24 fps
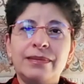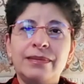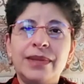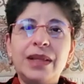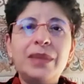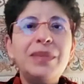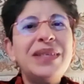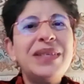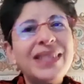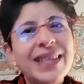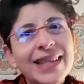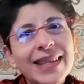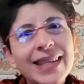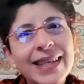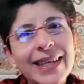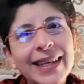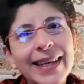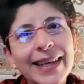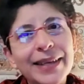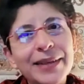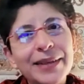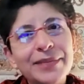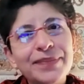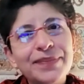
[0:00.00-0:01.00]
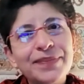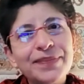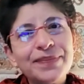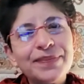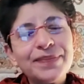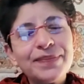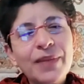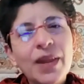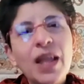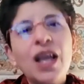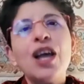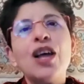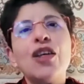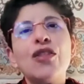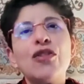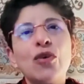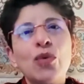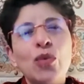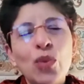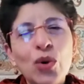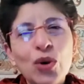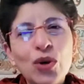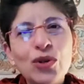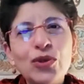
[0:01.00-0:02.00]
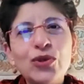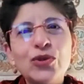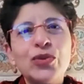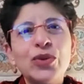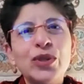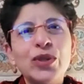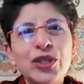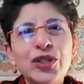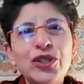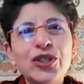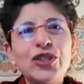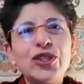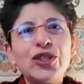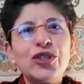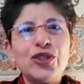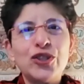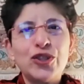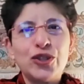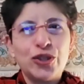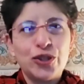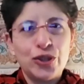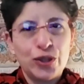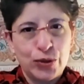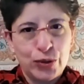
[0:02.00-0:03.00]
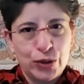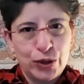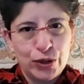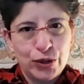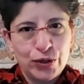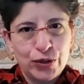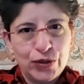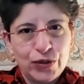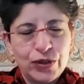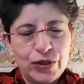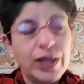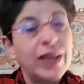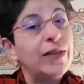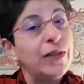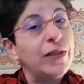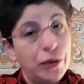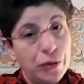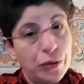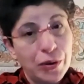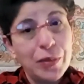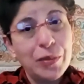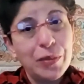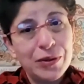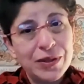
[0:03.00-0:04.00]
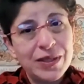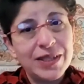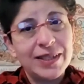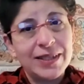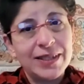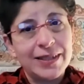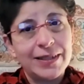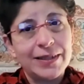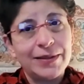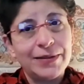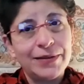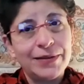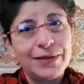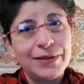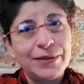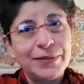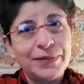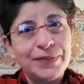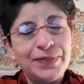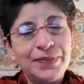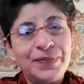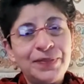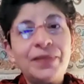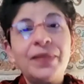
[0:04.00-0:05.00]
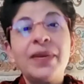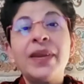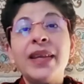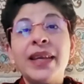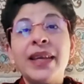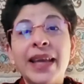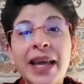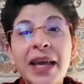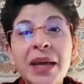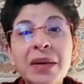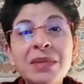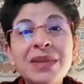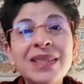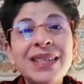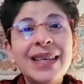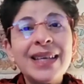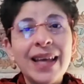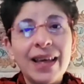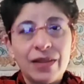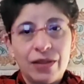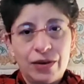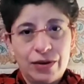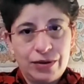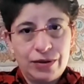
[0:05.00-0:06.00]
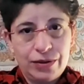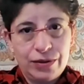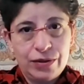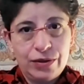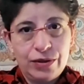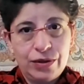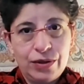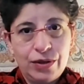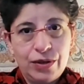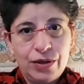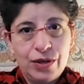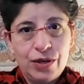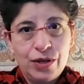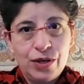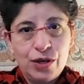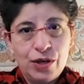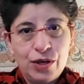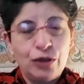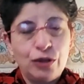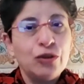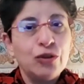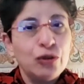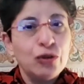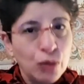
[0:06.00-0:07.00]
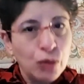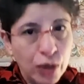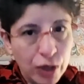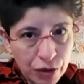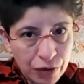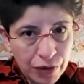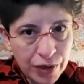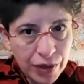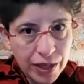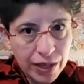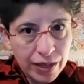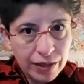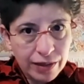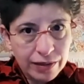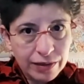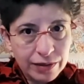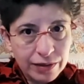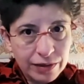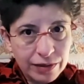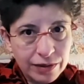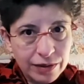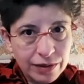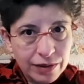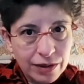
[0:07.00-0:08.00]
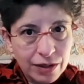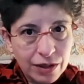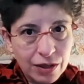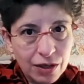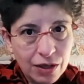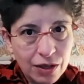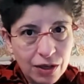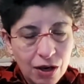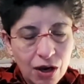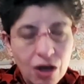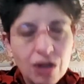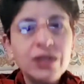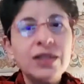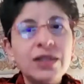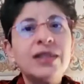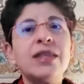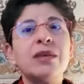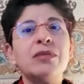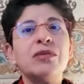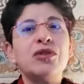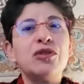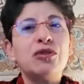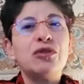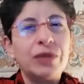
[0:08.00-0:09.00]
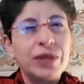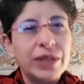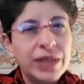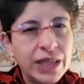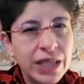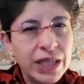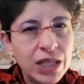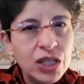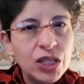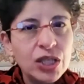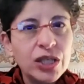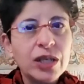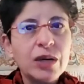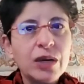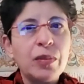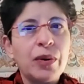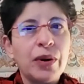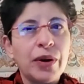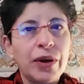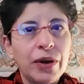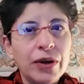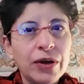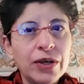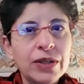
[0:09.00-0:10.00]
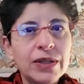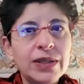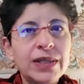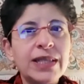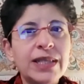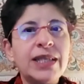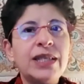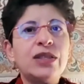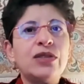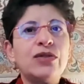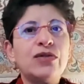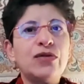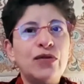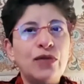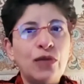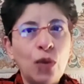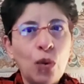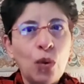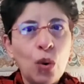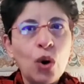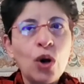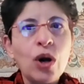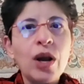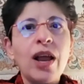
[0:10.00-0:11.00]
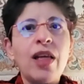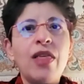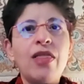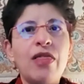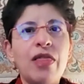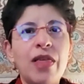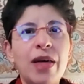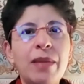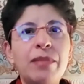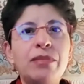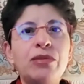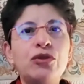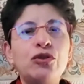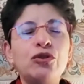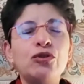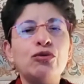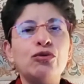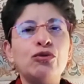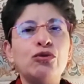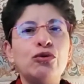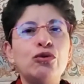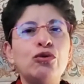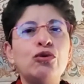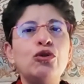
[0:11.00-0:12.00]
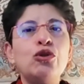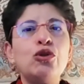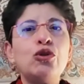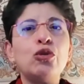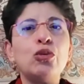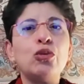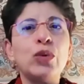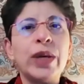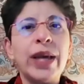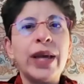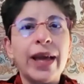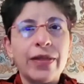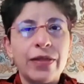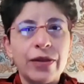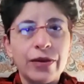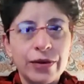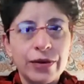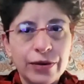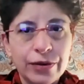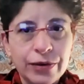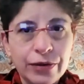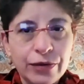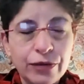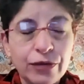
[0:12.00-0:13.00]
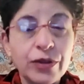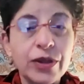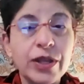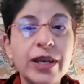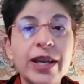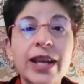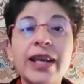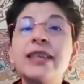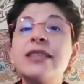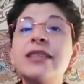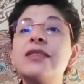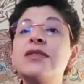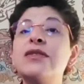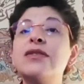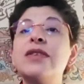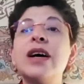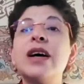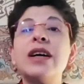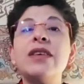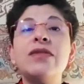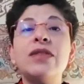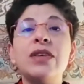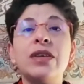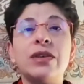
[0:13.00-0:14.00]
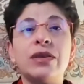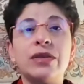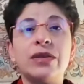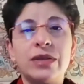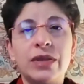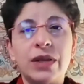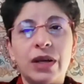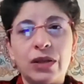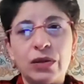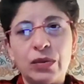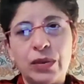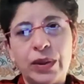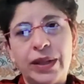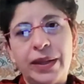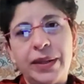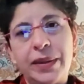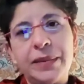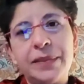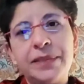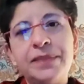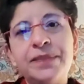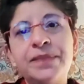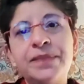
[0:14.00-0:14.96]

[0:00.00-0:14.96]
Let me say that again. The world's religious institutions, their representatives, came together to agree on some strategic priorities for them to do together for the next 5 years, God willing.